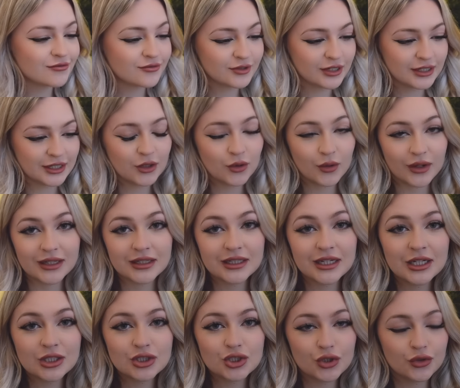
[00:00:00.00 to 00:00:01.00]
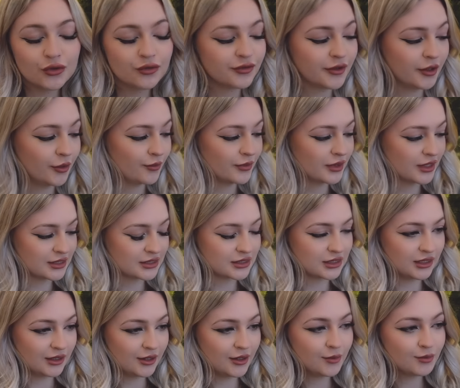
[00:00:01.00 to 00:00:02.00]
really quickly to film this
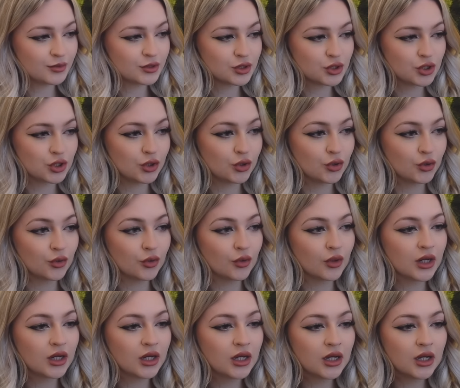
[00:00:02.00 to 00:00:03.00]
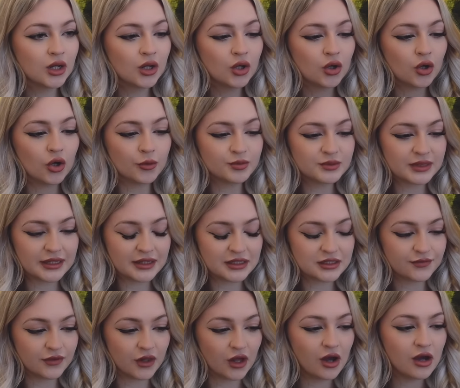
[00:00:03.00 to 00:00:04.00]
clip to update
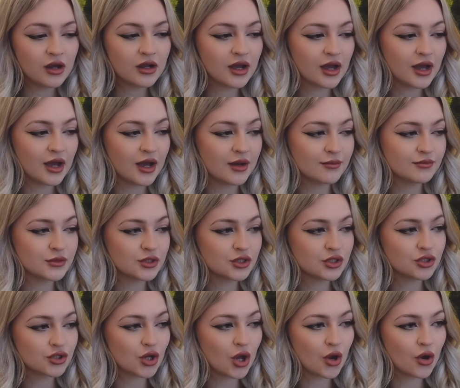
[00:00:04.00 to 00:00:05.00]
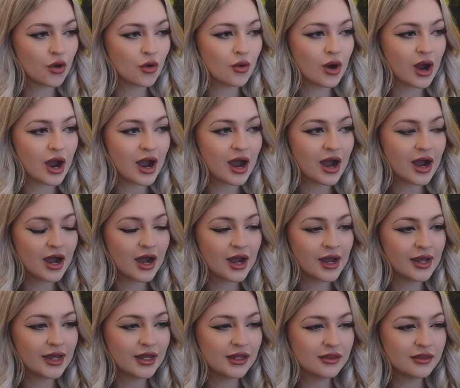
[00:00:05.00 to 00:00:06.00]
this vlog. Um, so
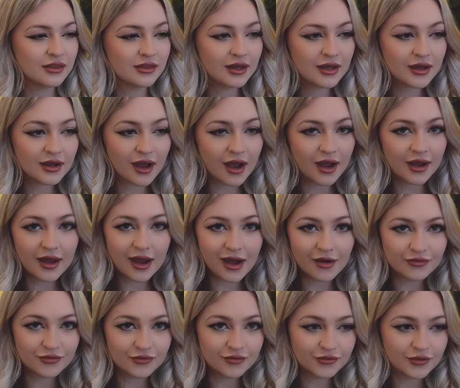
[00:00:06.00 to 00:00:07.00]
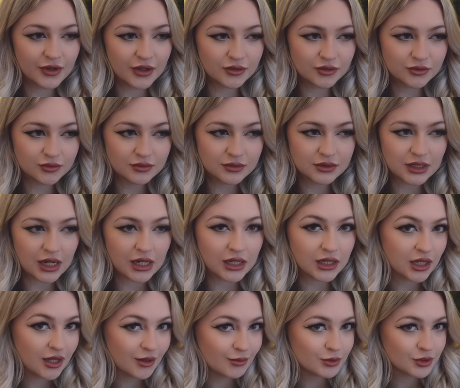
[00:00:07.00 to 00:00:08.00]
I think I have filmed a
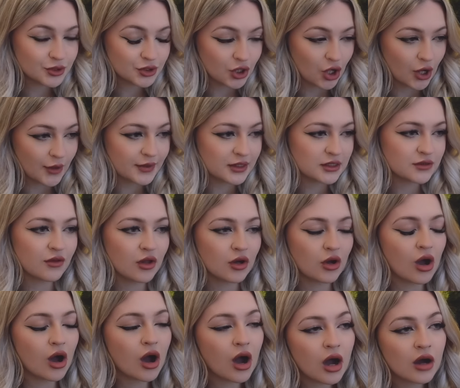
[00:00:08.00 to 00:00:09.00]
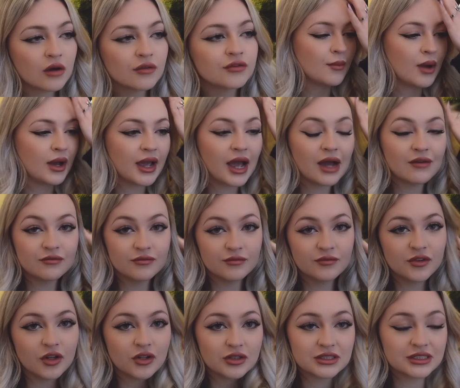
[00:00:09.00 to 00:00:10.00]
clip starting this vlog off. I haven't
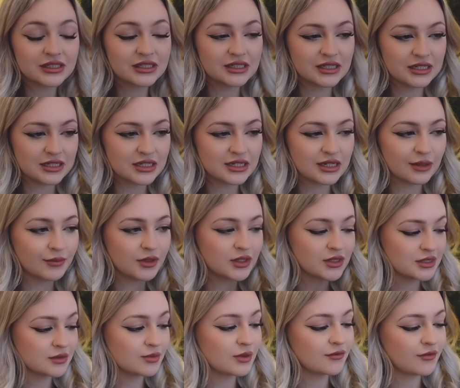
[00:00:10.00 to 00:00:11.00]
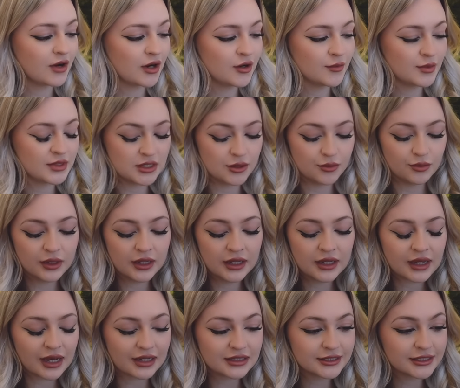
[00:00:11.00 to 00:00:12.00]
vlogged since then because it's been a very busy
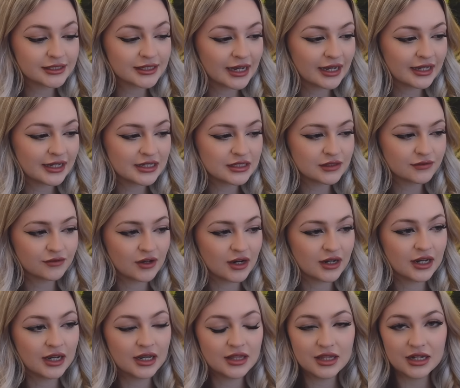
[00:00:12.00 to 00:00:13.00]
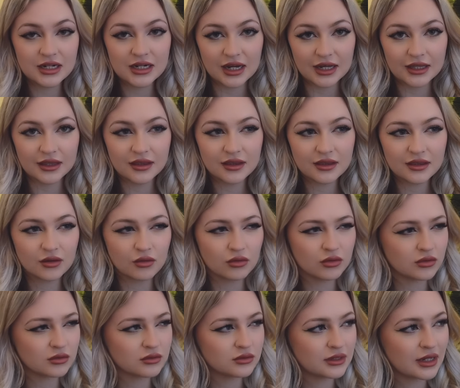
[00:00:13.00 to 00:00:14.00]
week and today is Friday the 9th
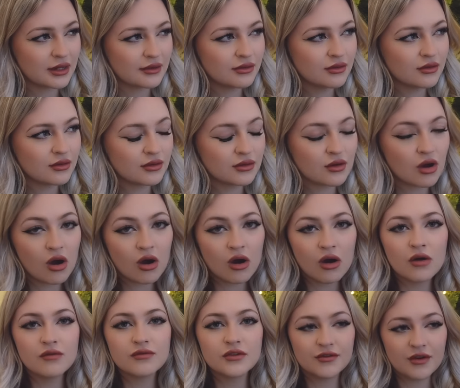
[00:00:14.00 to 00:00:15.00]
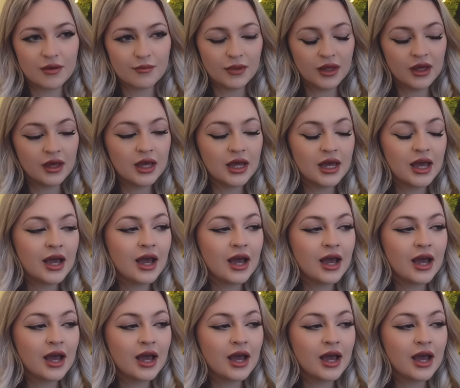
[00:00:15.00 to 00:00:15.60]
or 10th of November